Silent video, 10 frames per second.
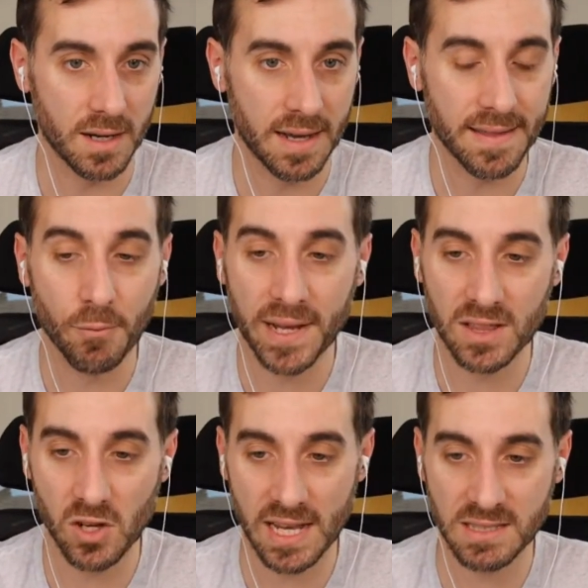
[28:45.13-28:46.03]
And then we
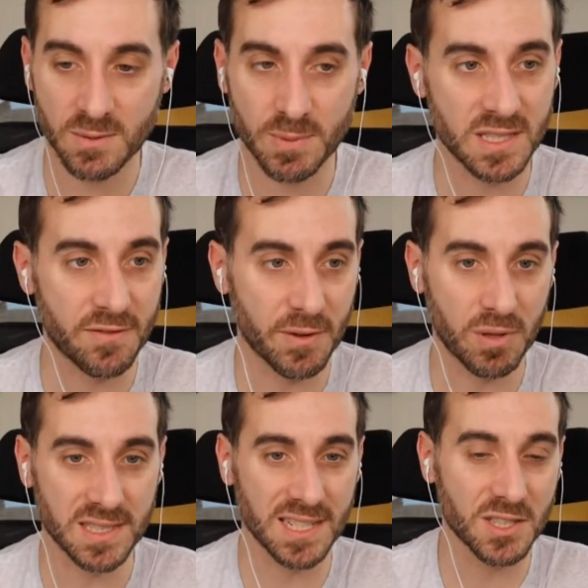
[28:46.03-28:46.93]
can look at specific
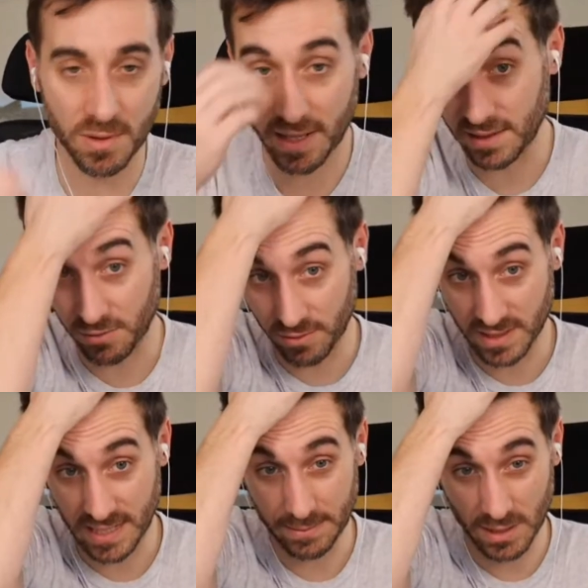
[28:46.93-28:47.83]
plays. I just want to get through
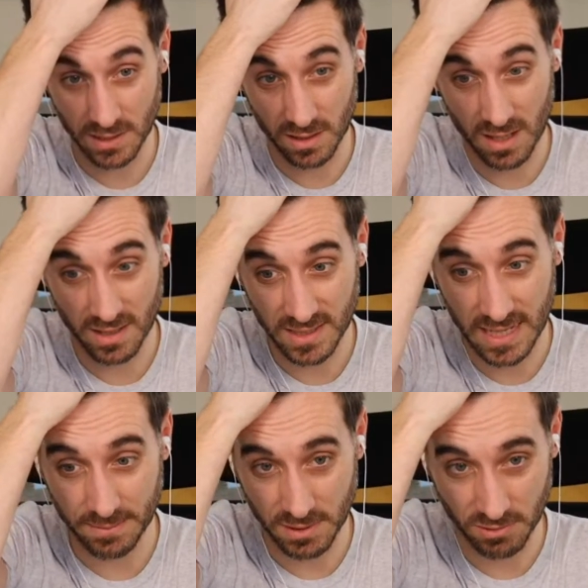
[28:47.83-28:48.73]
these games because a lot of these
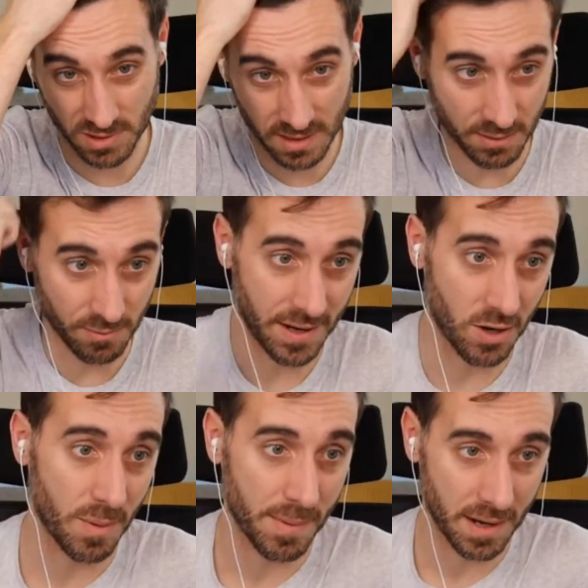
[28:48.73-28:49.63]
games, there's nothing to write
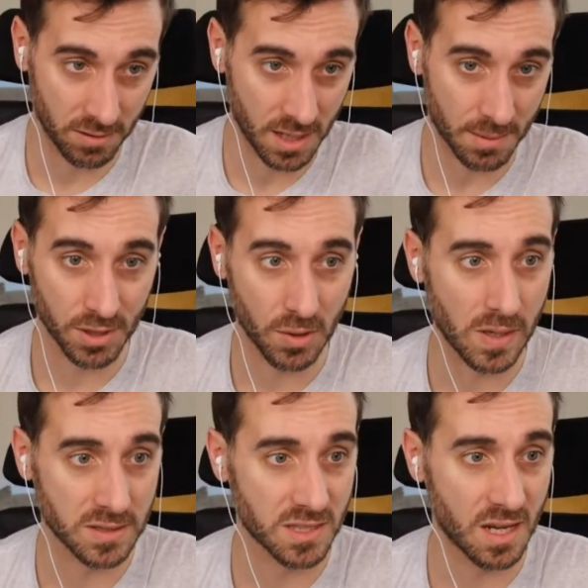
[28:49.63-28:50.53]
home about. A lot of
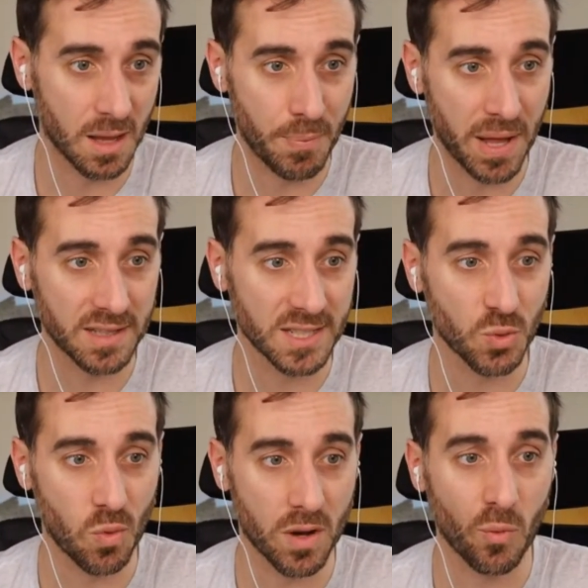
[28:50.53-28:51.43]
blowouts.
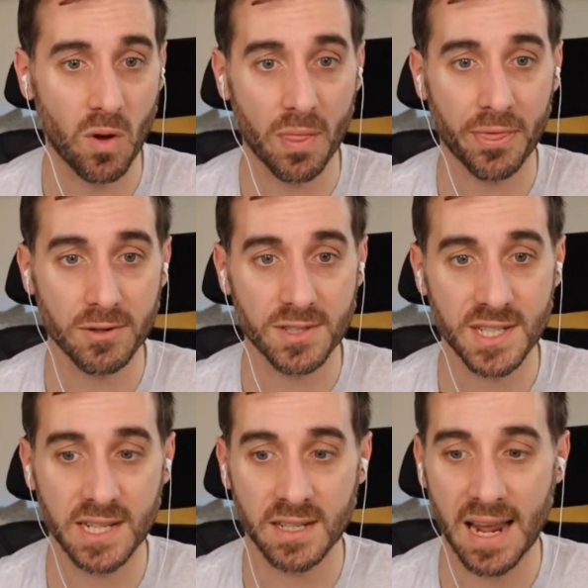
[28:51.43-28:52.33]
Pelicans won
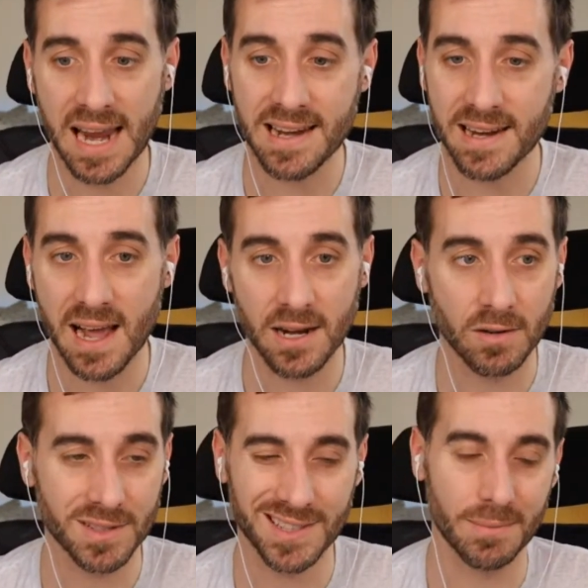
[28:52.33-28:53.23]
113-89
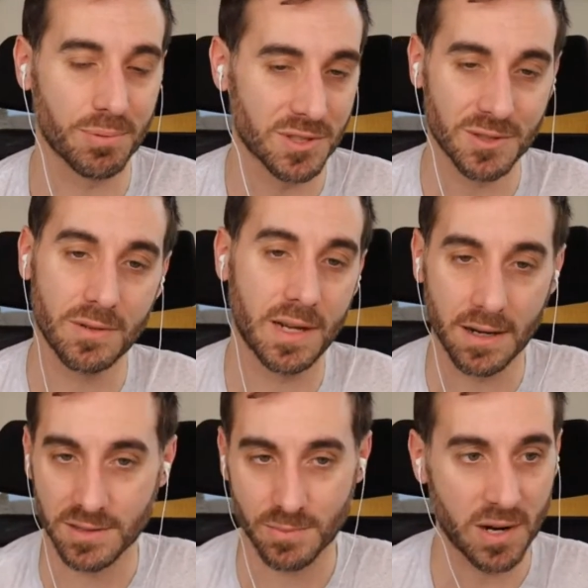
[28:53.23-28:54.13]
over the Clippers. Who
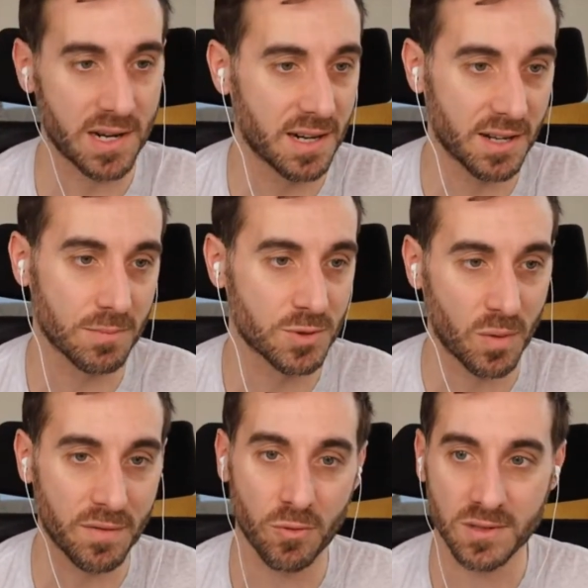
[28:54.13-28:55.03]
cares? Brandon Ingram,
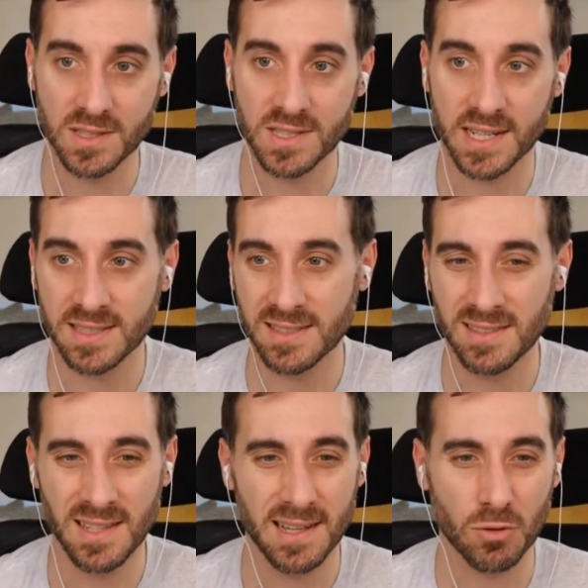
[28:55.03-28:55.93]
24 and 6.
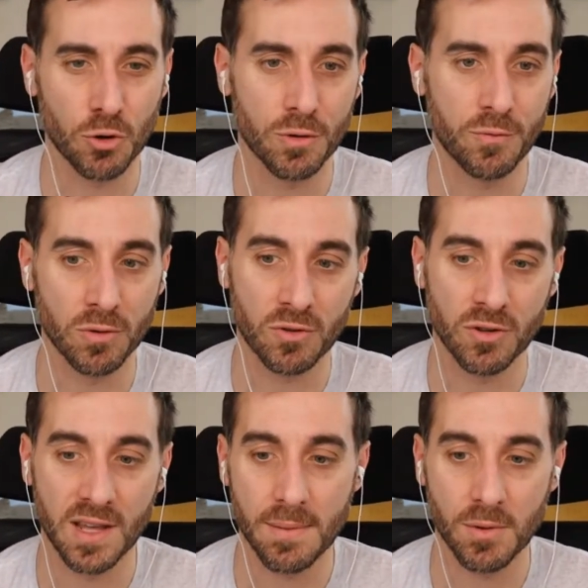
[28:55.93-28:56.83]
This is like third or fourth
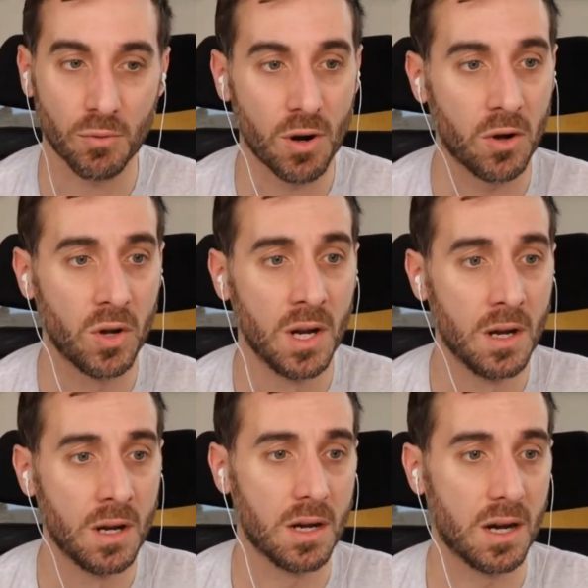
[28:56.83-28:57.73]
good game in a row.
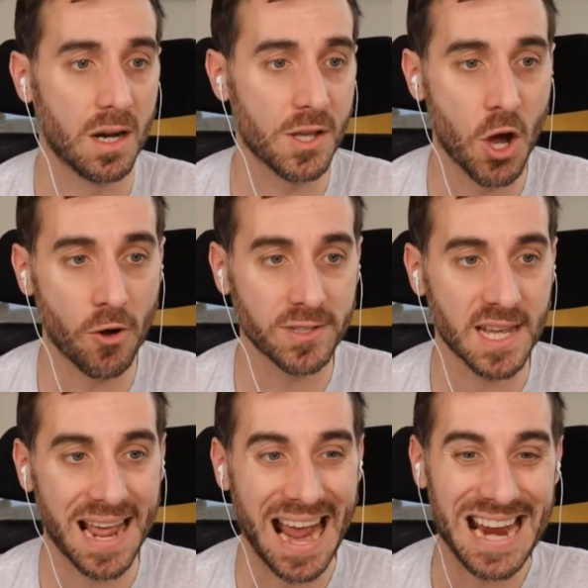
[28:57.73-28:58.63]

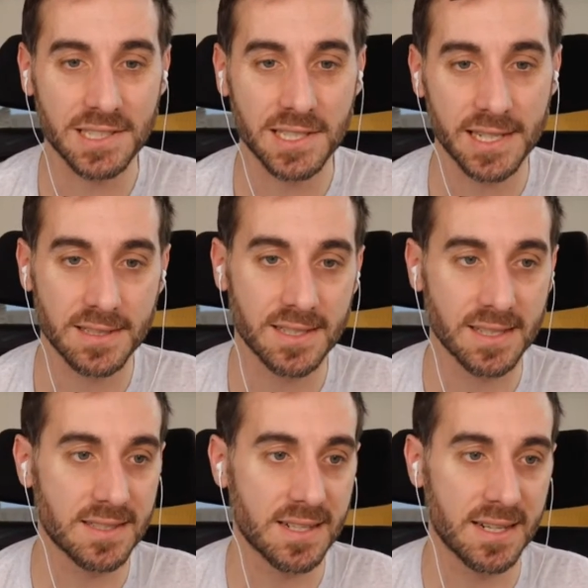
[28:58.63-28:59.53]
Jonas had 18 and
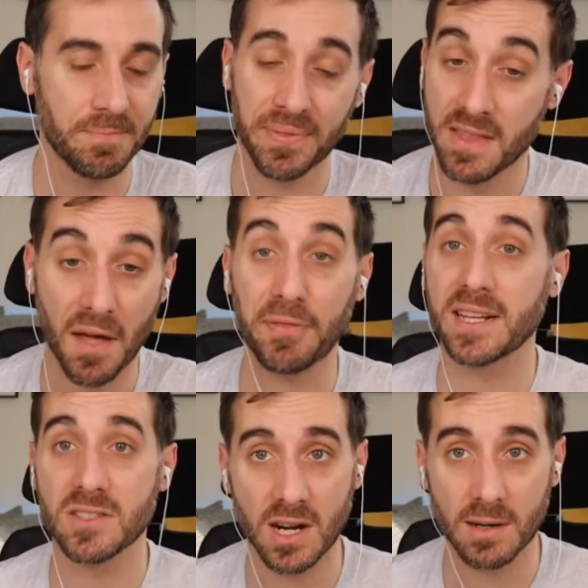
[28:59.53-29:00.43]
16.
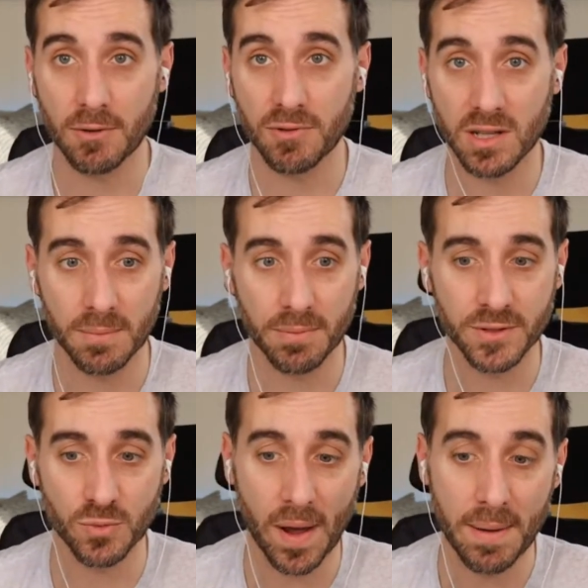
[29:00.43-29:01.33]
Nothing to talk about with the
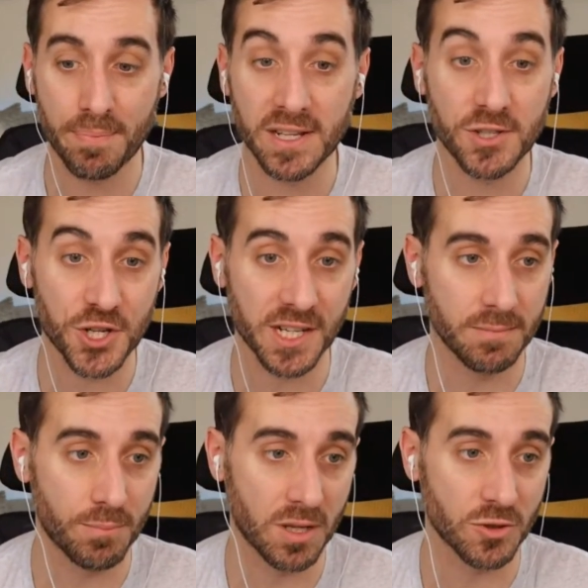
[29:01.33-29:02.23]
Clippers. When
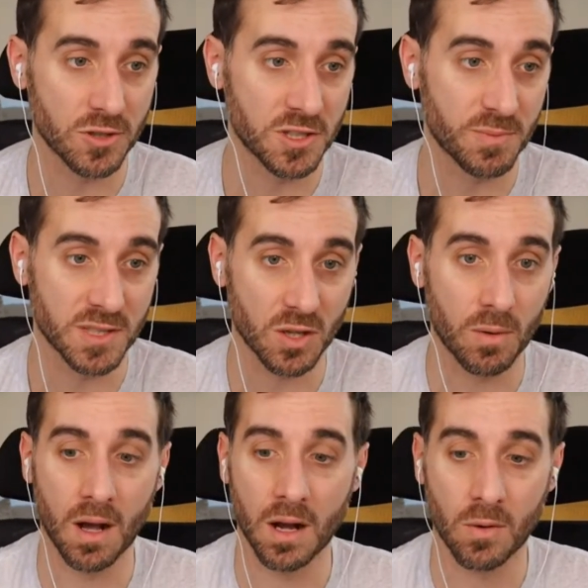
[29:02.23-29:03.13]
PG, Paul George has missed
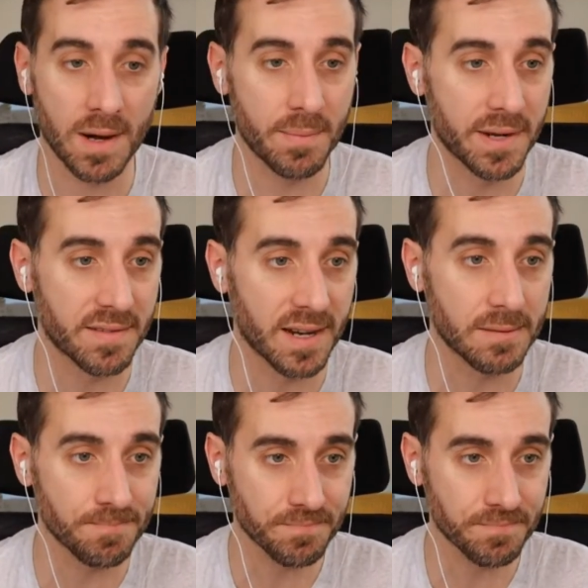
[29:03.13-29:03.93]
quite a bit of time.